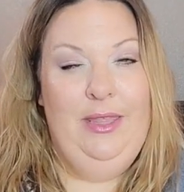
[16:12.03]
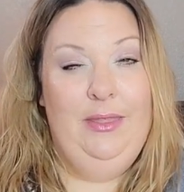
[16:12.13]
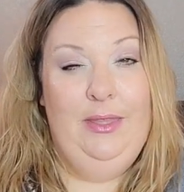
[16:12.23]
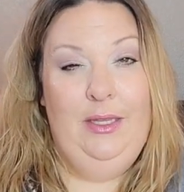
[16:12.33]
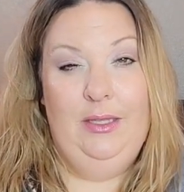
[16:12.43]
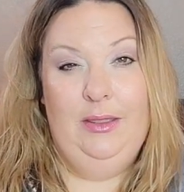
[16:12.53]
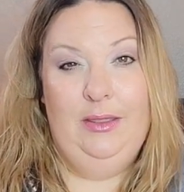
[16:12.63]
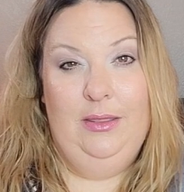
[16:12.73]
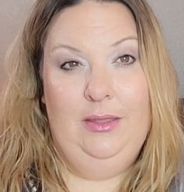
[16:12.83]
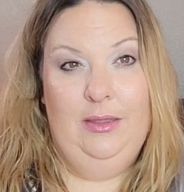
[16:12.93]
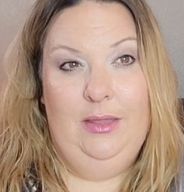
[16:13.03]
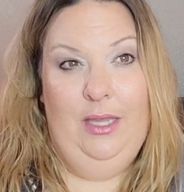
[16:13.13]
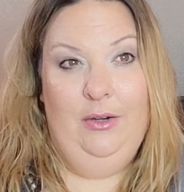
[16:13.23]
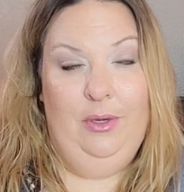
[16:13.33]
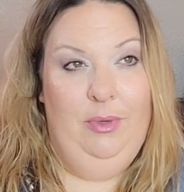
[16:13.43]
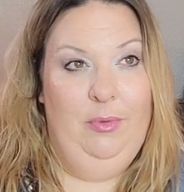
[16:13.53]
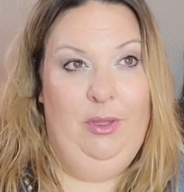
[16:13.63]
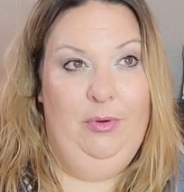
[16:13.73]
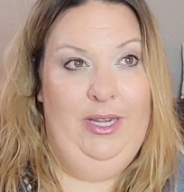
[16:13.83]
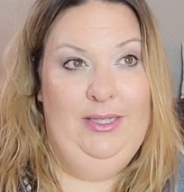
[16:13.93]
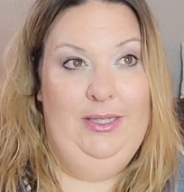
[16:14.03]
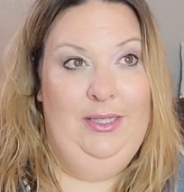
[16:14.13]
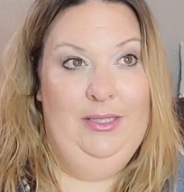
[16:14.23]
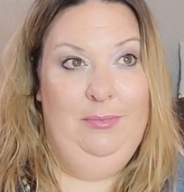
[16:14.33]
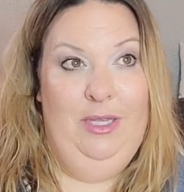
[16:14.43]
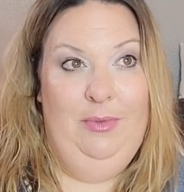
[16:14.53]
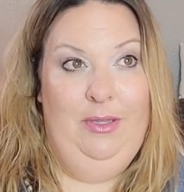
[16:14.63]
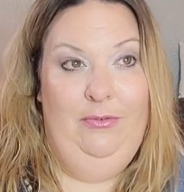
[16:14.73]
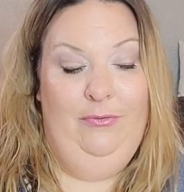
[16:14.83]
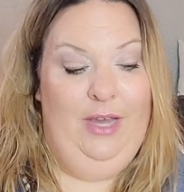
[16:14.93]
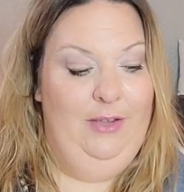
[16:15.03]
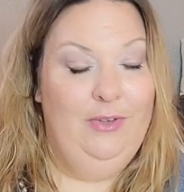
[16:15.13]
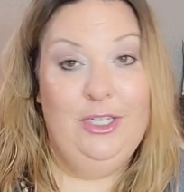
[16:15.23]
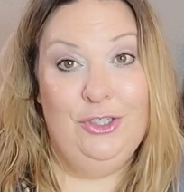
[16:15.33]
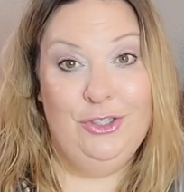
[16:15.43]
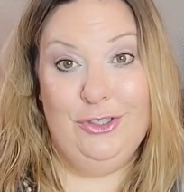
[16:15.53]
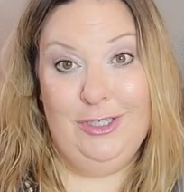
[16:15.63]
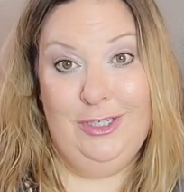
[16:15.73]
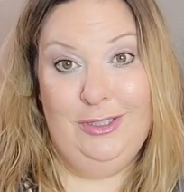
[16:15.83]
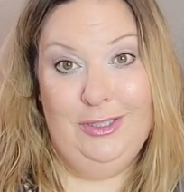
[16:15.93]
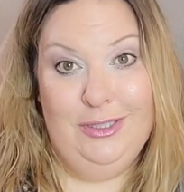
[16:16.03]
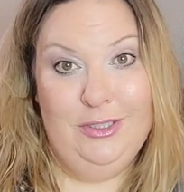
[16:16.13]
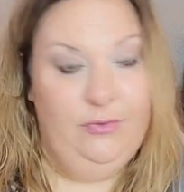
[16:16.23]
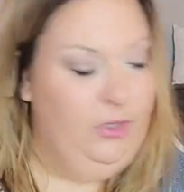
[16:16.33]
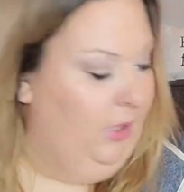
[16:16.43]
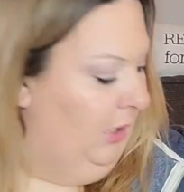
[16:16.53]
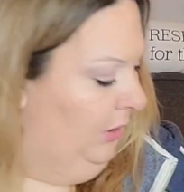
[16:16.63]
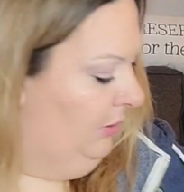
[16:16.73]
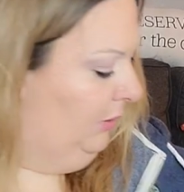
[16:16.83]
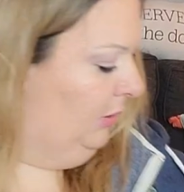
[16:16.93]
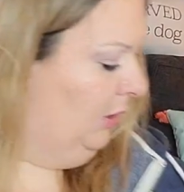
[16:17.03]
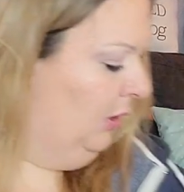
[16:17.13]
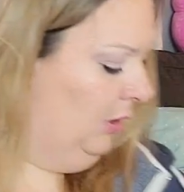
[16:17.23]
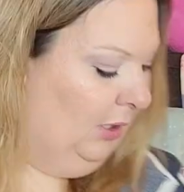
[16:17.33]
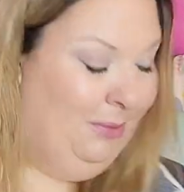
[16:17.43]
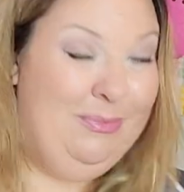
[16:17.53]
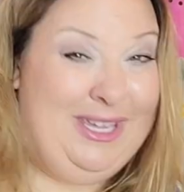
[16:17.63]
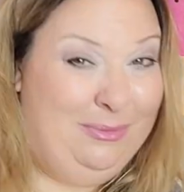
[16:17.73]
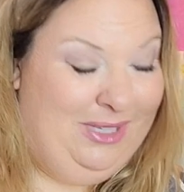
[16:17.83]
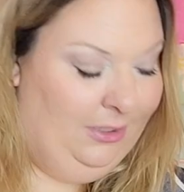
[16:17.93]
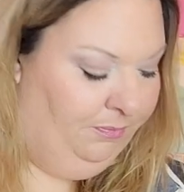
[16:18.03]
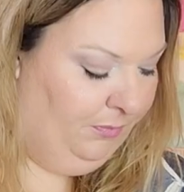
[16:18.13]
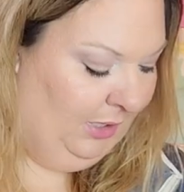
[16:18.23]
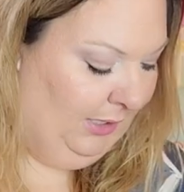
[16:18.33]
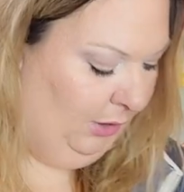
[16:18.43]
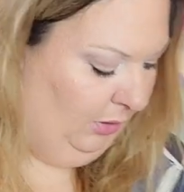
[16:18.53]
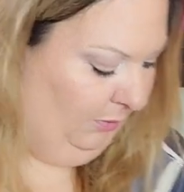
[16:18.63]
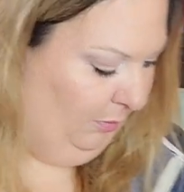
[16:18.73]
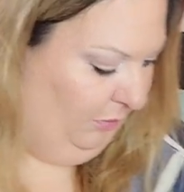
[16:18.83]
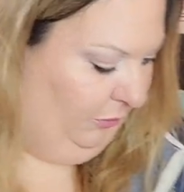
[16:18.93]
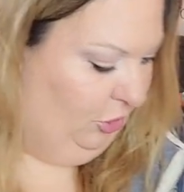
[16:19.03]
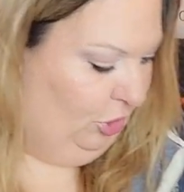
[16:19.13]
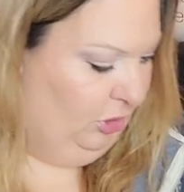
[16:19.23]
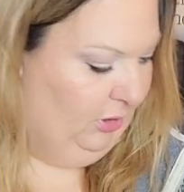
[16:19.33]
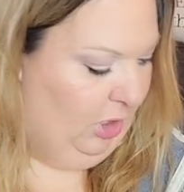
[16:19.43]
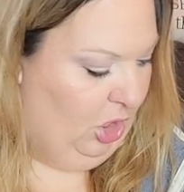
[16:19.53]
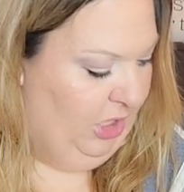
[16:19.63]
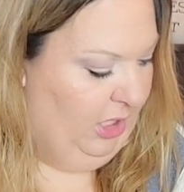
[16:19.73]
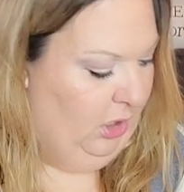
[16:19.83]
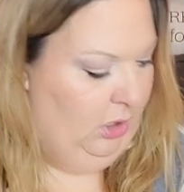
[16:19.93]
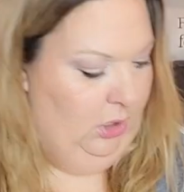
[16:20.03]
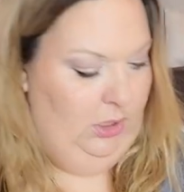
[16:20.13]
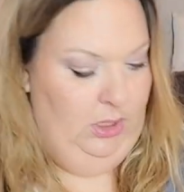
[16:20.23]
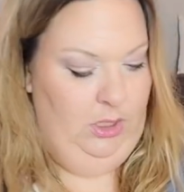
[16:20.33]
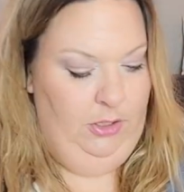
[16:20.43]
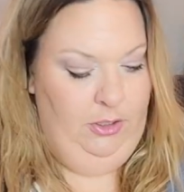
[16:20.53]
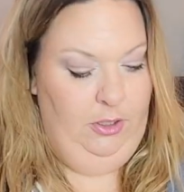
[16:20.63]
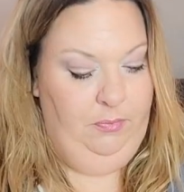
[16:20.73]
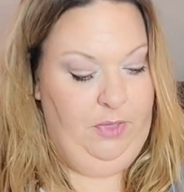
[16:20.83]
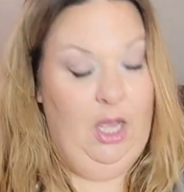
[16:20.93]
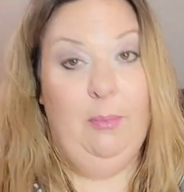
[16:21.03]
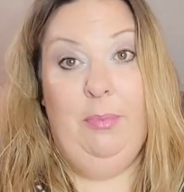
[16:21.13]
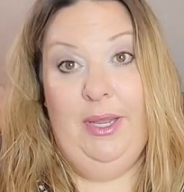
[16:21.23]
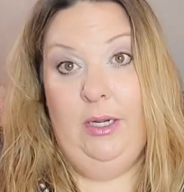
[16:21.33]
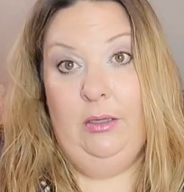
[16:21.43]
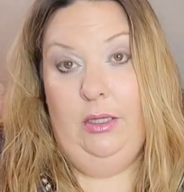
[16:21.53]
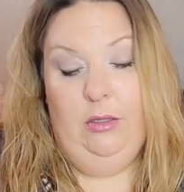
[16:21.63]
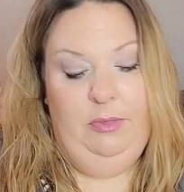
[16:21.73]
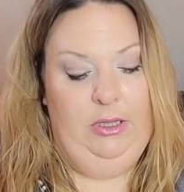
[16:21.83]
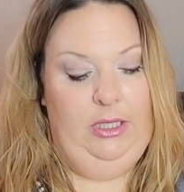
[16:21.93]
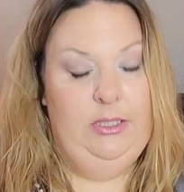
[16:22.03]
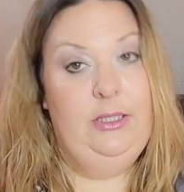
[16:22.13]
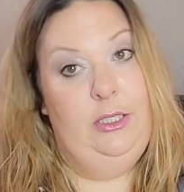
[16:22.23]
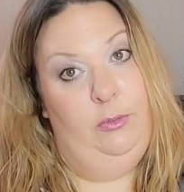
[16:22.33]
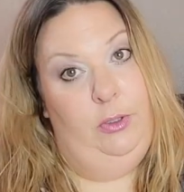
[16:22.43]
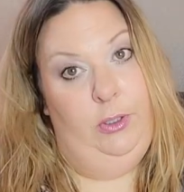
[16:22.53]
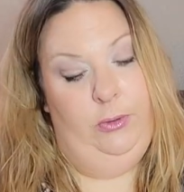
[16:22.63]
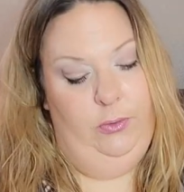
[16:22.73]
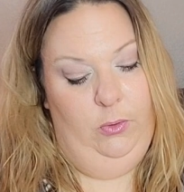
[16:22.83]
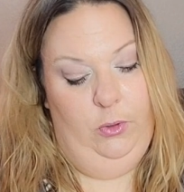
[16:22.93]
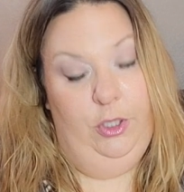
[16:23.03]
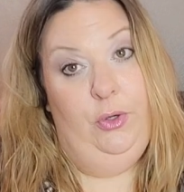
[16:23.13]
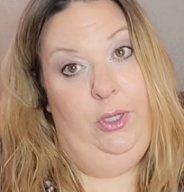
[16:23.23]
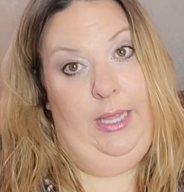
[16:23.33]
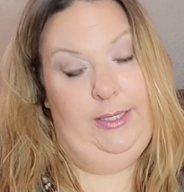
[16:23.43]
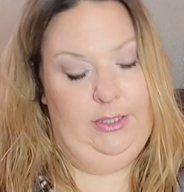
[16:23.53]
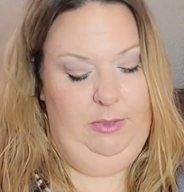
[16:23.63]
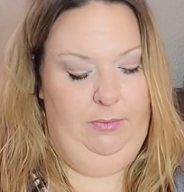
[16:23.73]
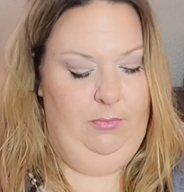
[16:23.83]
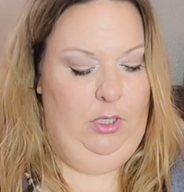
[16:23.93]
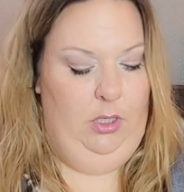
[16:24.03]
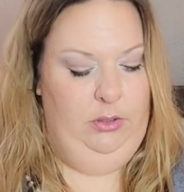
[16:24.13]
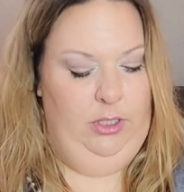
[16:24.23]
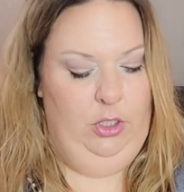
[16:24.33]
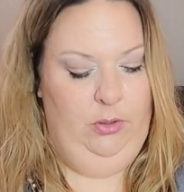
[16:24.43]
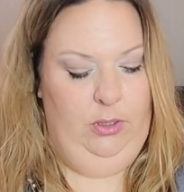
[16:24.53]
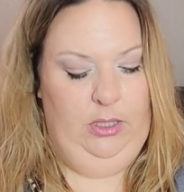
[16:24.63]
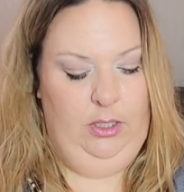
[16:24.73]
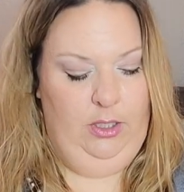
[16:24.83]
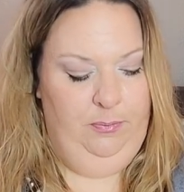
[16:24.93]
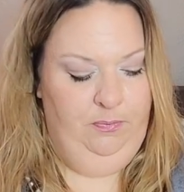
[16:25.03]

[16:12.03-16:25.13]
I think, I don't remember the price of this. Maybe $5-ish for these. Maybe. I can't remember for sure. Sorry. But it'll either be linked down below or you can ask me and I'll send you the link.